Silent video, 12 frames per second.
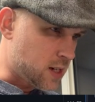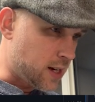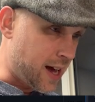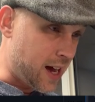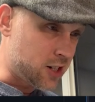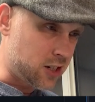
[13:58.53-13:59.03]

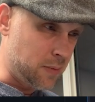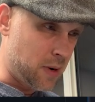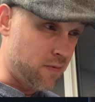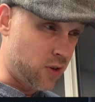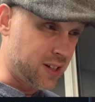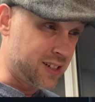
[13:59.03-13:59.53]
Actually, my
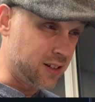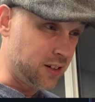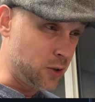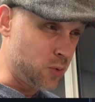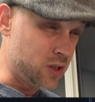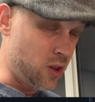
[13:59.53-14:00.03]

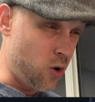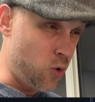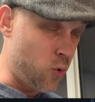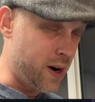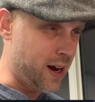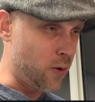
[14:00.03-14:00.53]
volatility was low
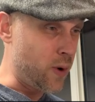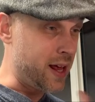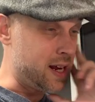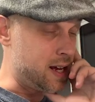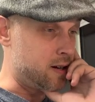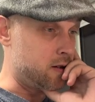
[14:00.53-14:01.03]
when I went
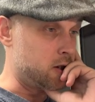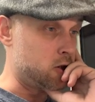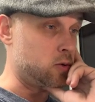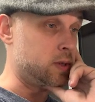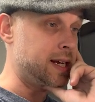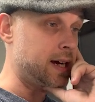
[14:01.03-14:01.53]
in,
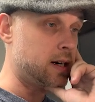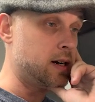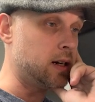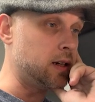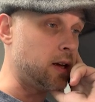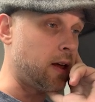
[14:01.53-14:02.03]
so
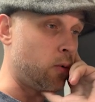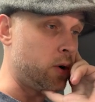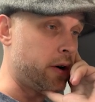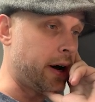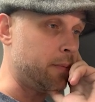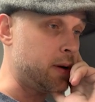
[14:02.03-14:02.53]
technically I would
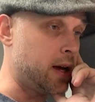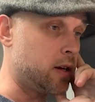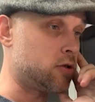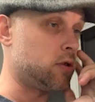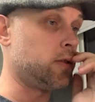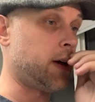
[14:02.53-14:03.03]
not be
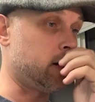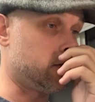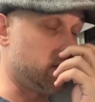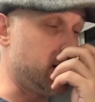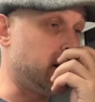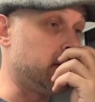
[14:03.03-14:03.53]
entering that
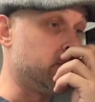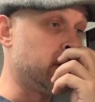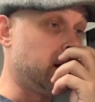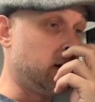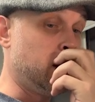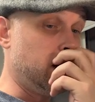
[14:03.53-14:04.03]
trade
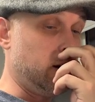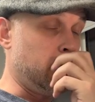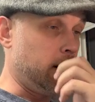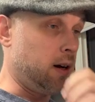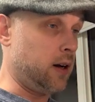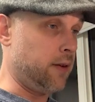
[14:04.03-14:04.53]

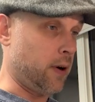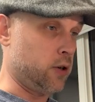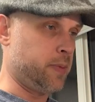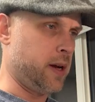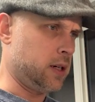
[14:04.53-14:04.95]
if I was paying